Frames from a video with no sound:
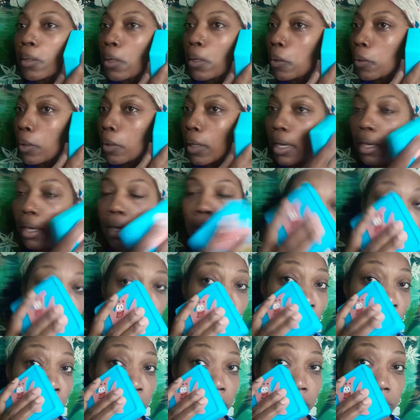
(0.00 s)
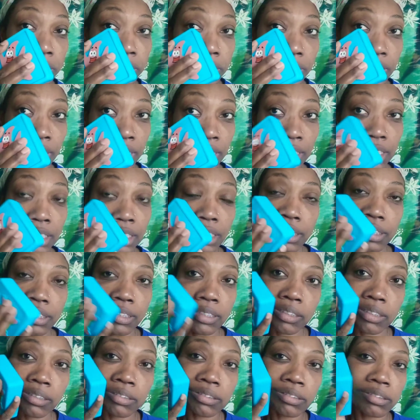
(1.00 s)
Okay, you want your skin,
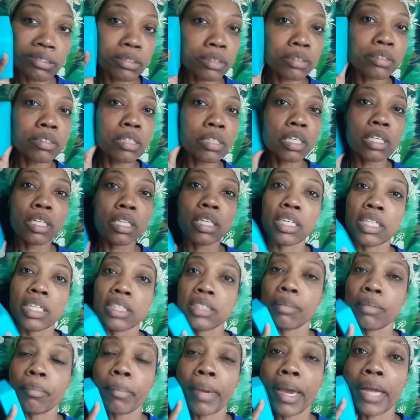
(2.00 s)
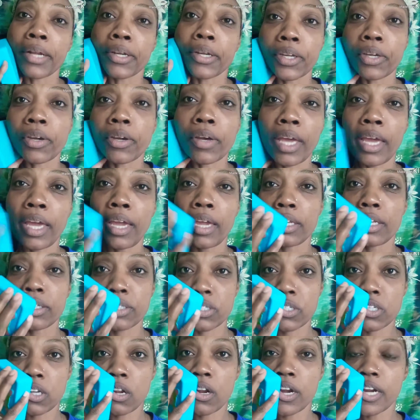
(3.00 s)
it doesn't matter your
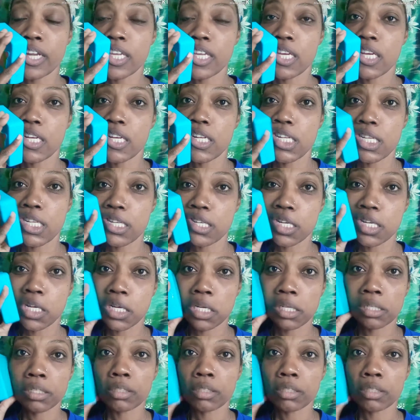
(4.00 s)
age, start young.